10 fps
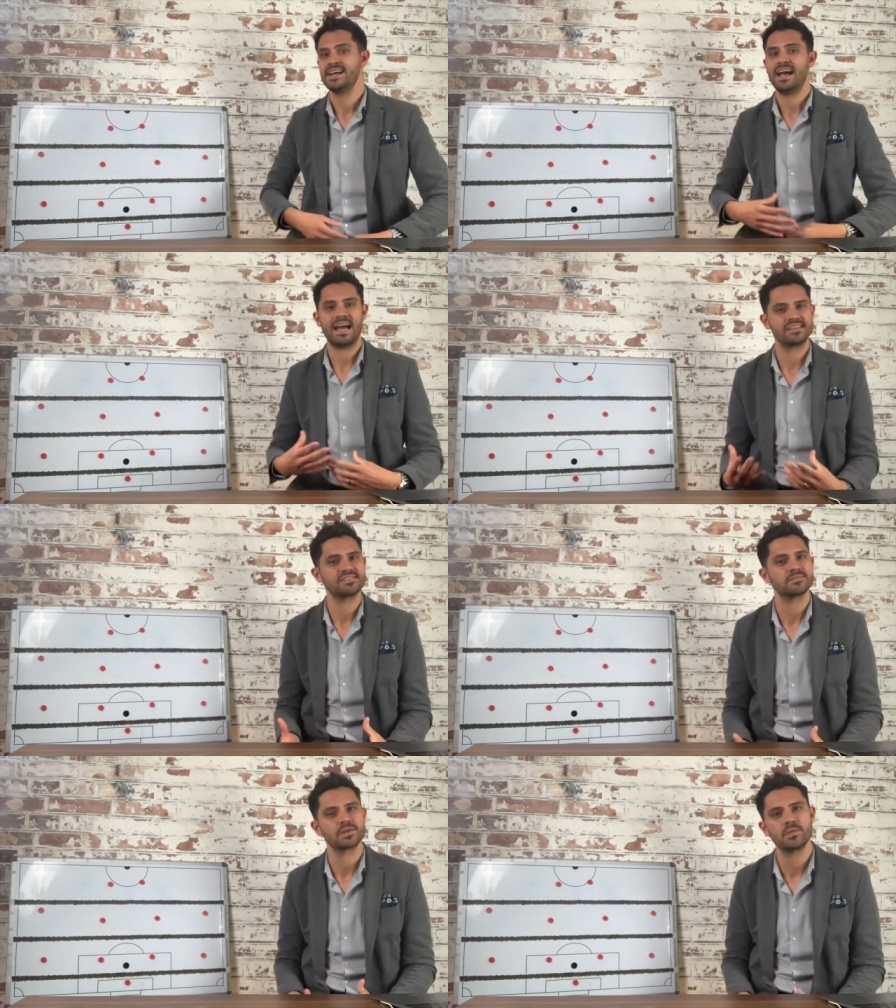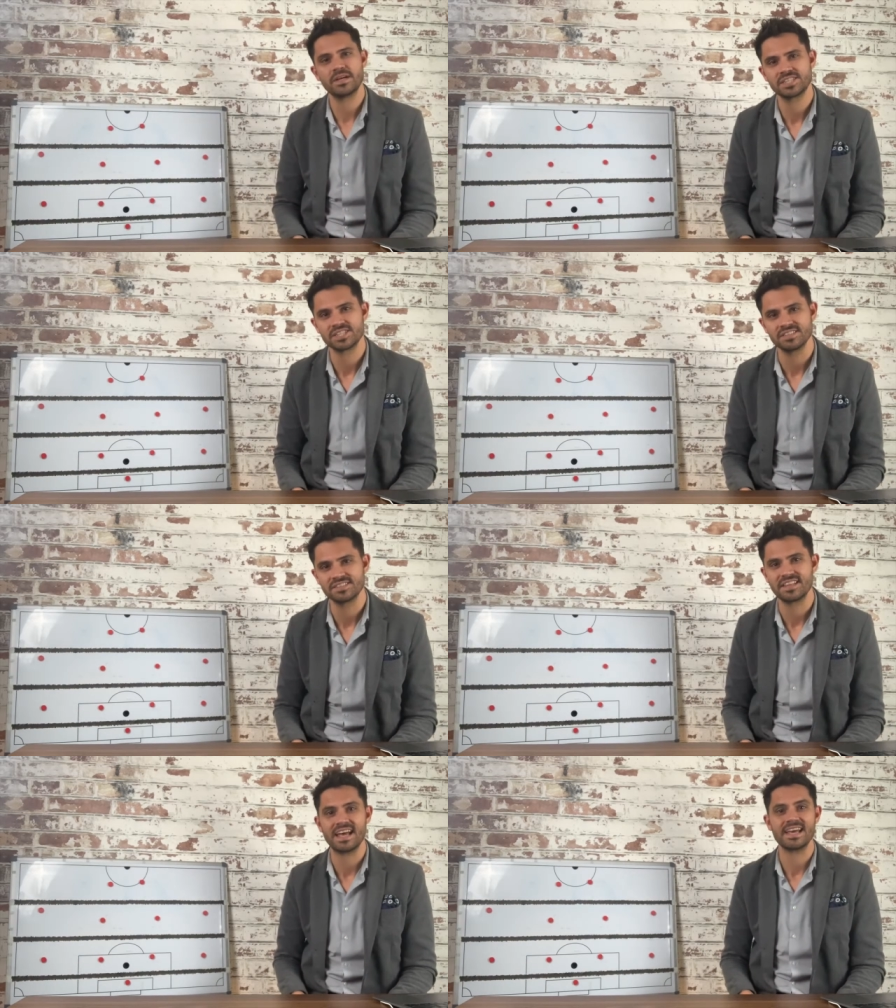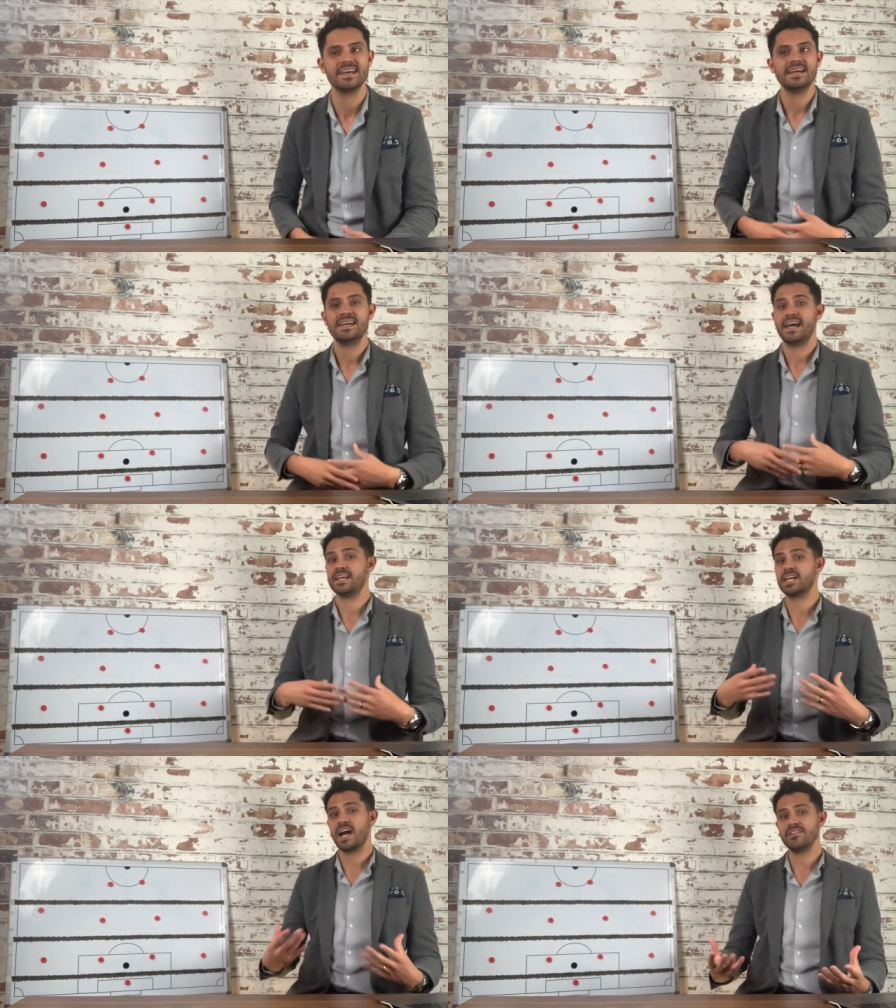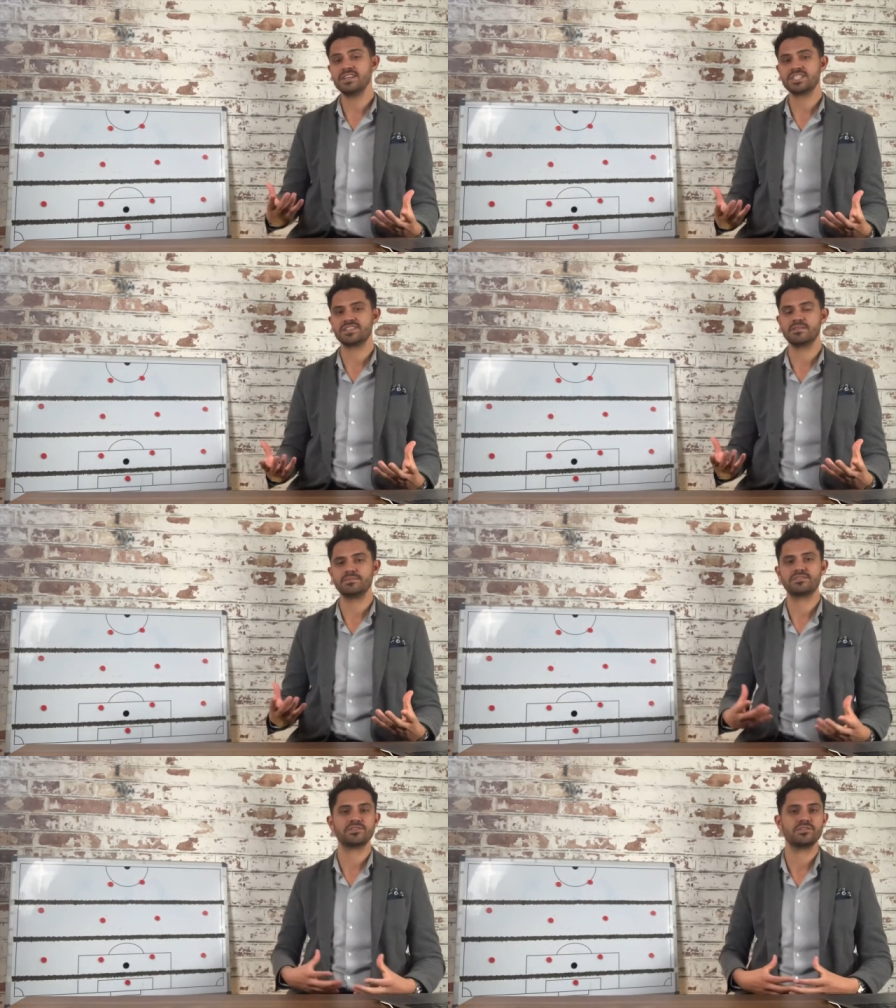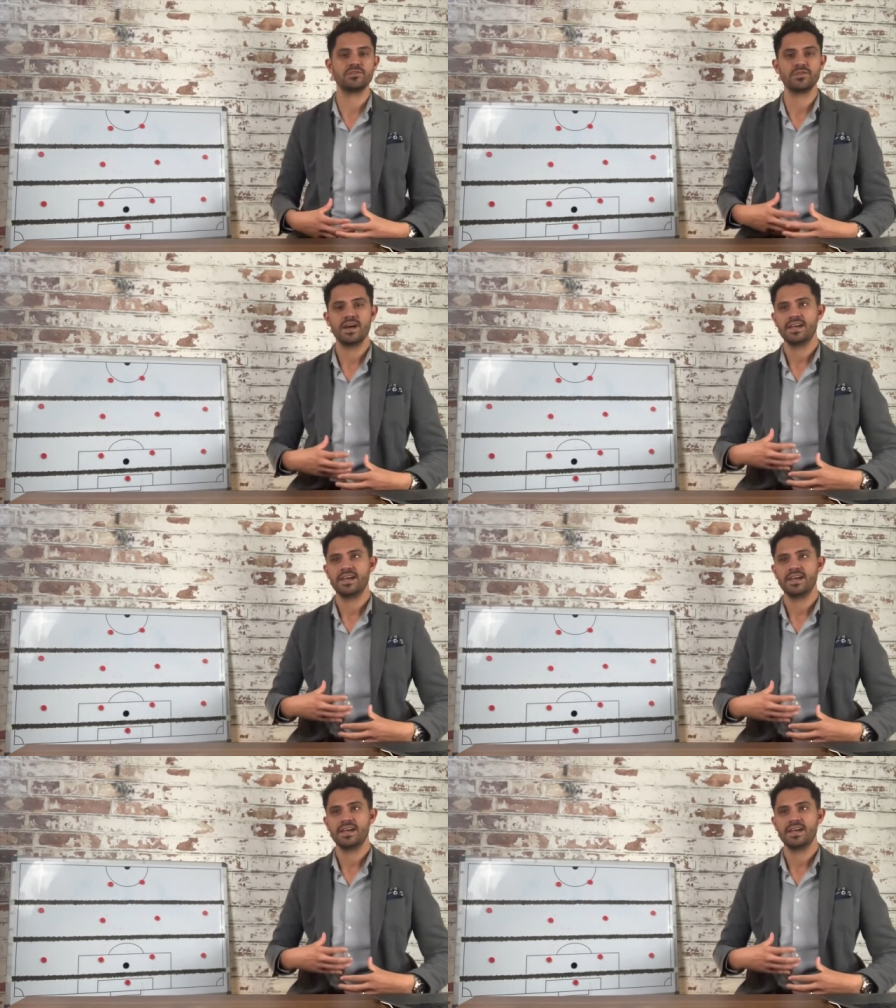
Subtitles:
ask them questions, they encourage them to